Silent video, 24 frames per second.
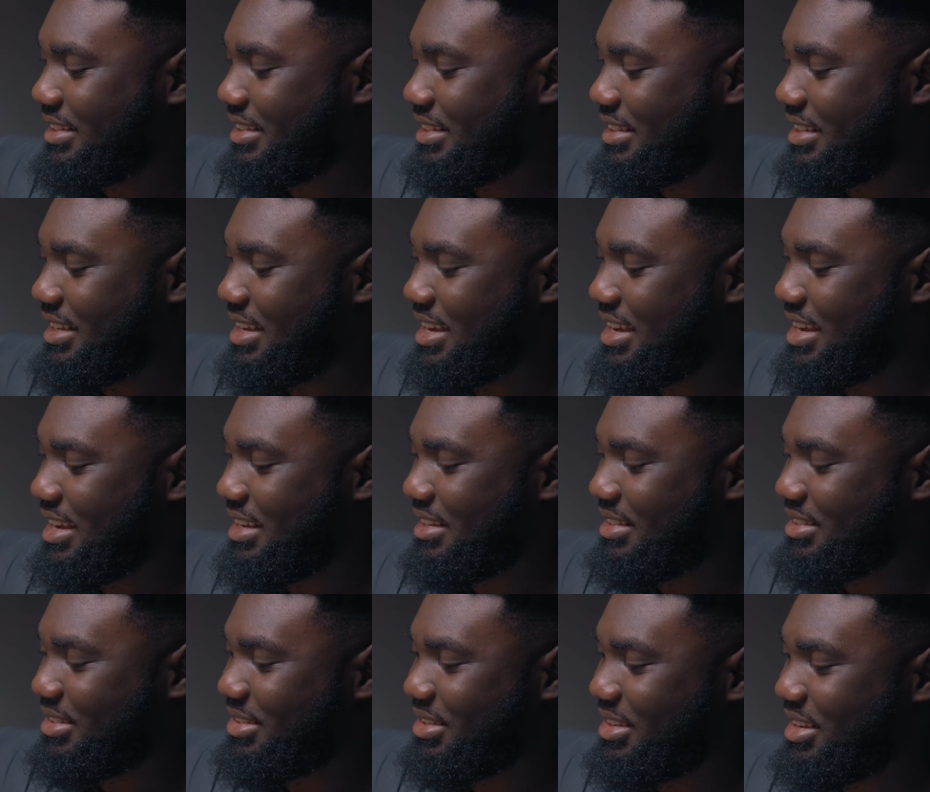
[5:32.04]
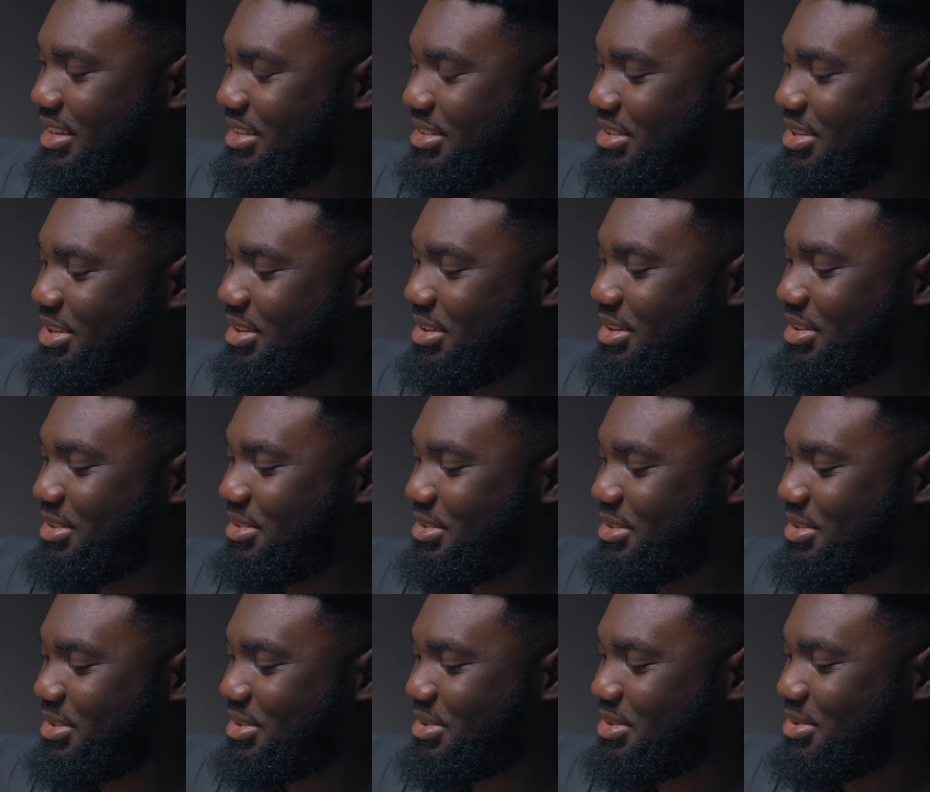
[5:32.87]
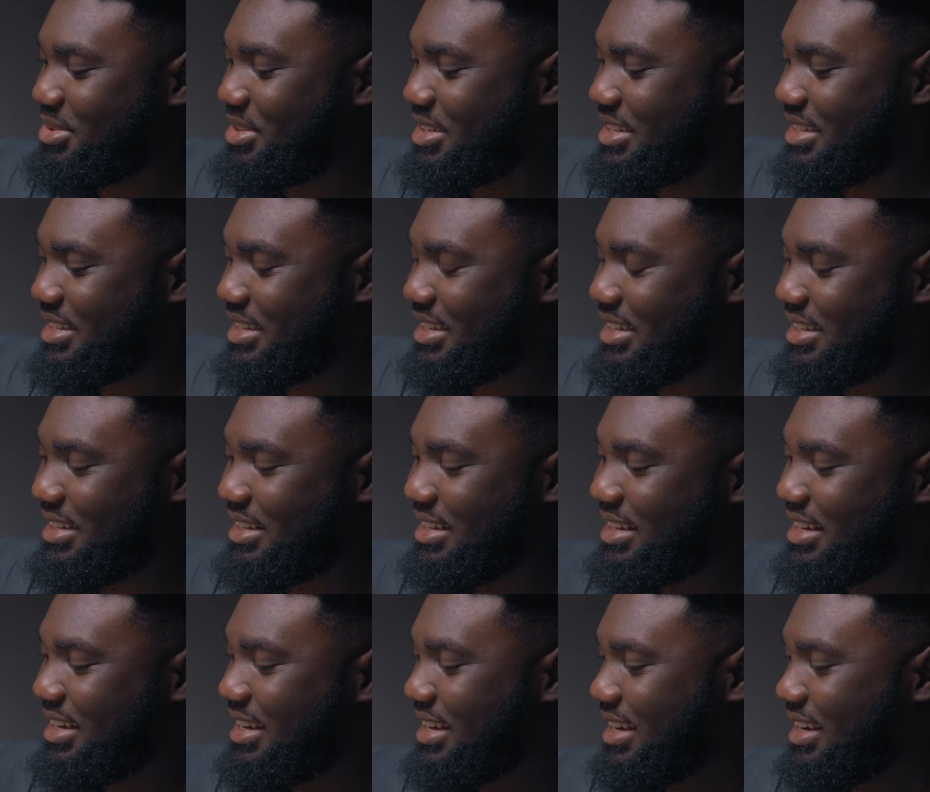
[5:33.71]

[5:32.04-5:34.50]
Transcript: Yeah, so yeah, just going to screw this in.